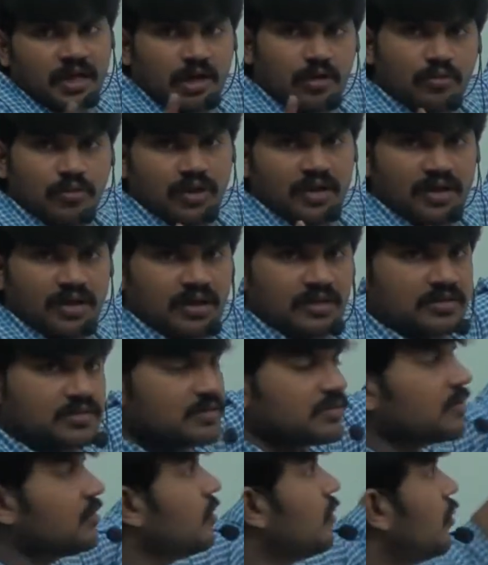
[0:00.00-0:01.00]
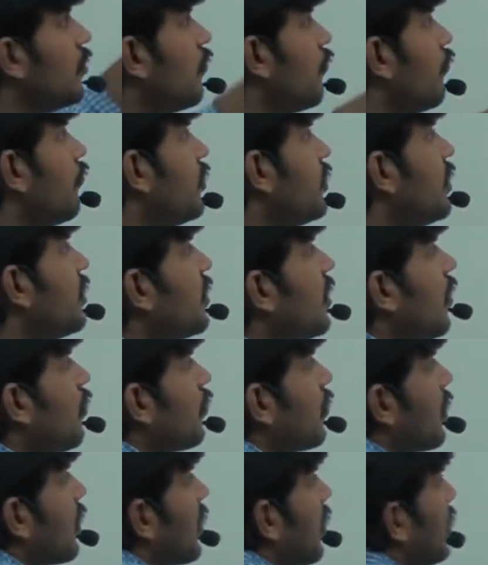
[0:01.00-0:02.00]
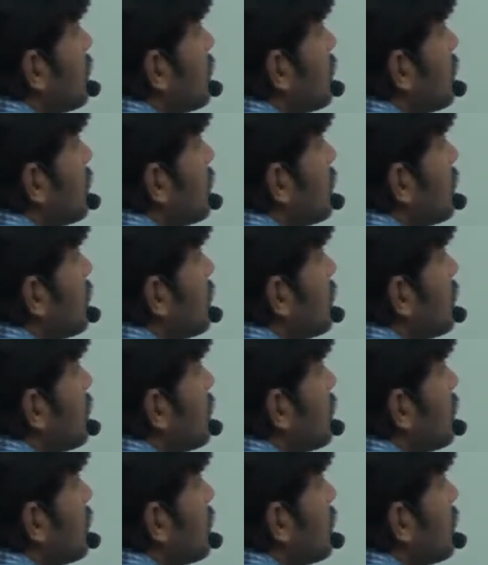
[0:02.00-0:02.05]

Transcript: Outer class. Within the outer